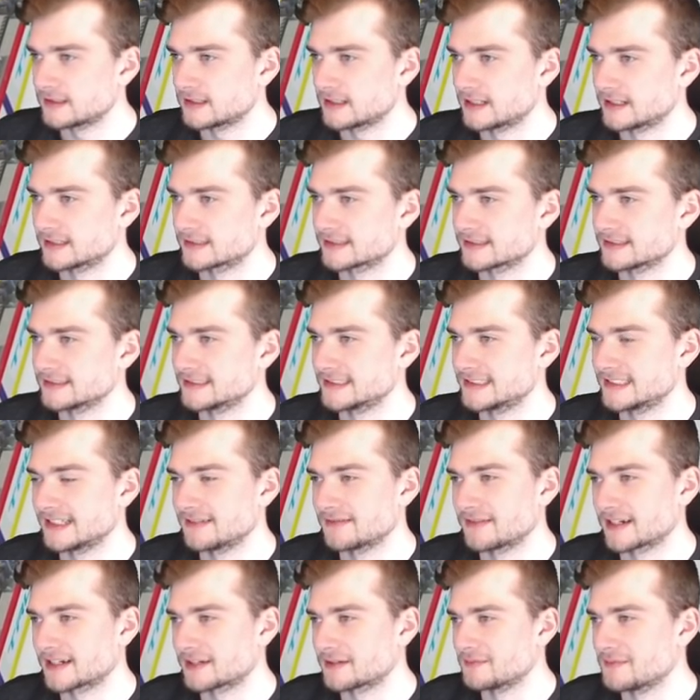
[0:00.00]
I was going to see
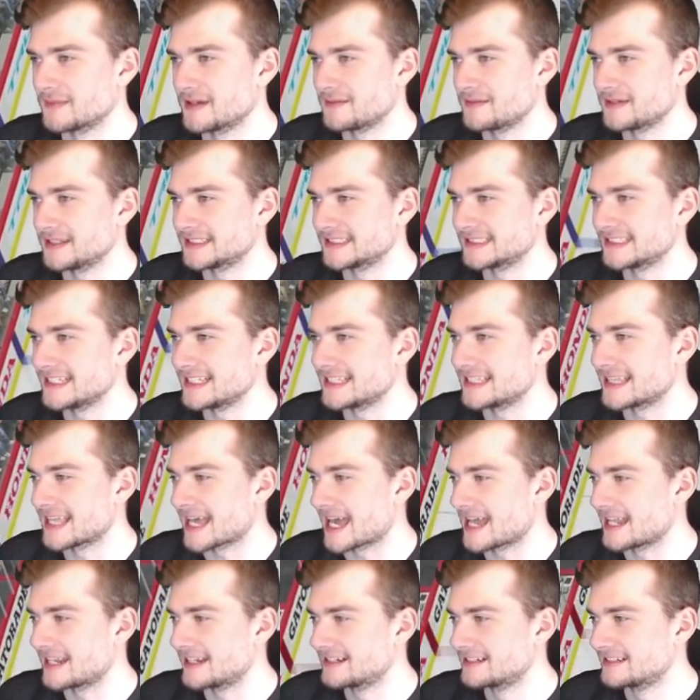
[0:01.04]
if I can maybe sneak
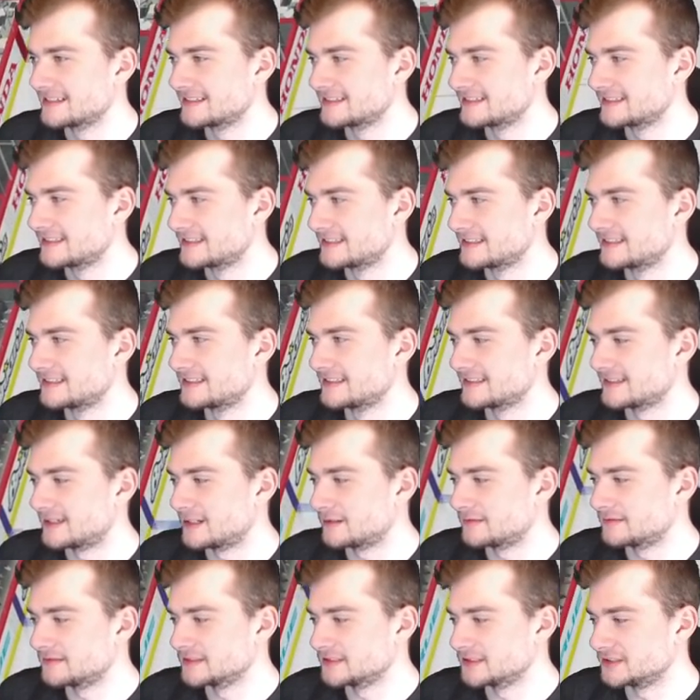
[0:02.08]
that
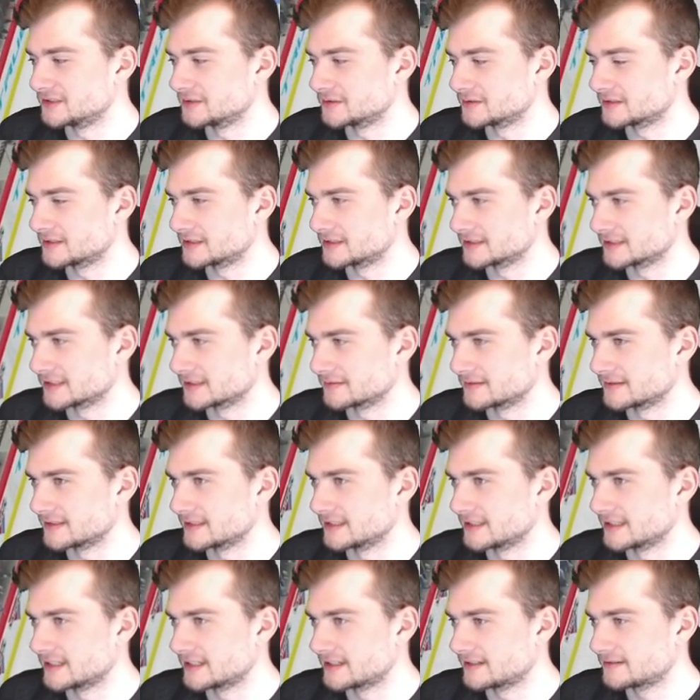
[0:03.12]
off his shoulder or
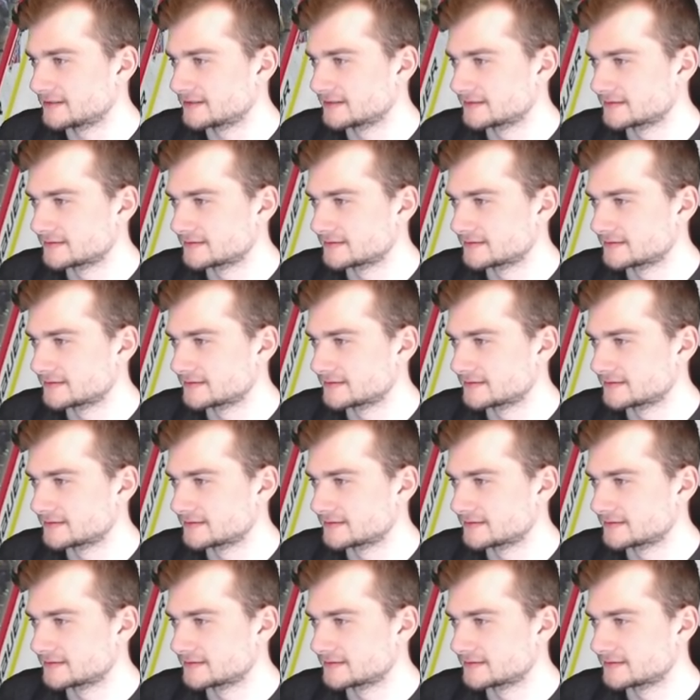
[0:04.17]
something, you know?